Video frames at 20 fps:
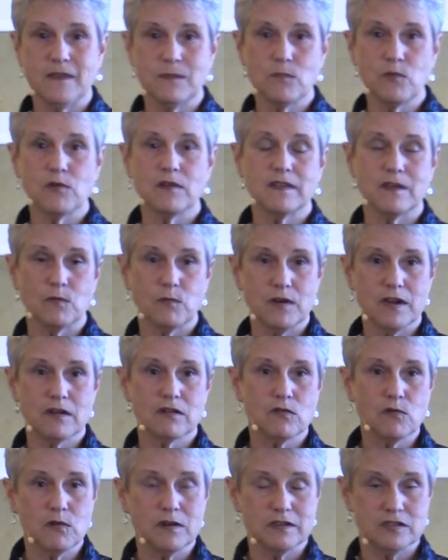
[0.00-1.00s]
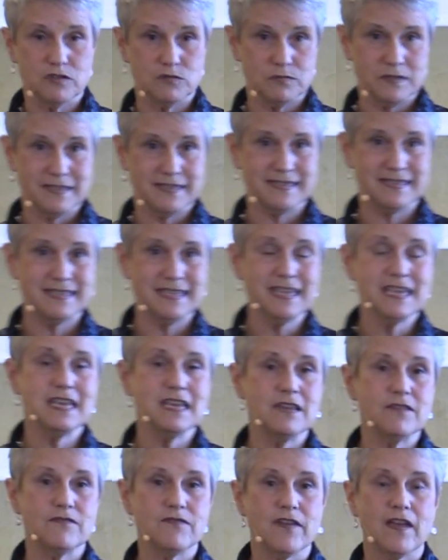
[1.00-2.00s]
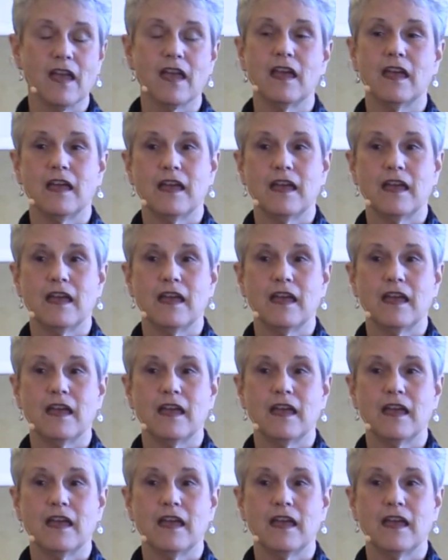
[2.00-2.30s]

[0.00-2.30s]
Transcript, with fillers: the more that we are going to receive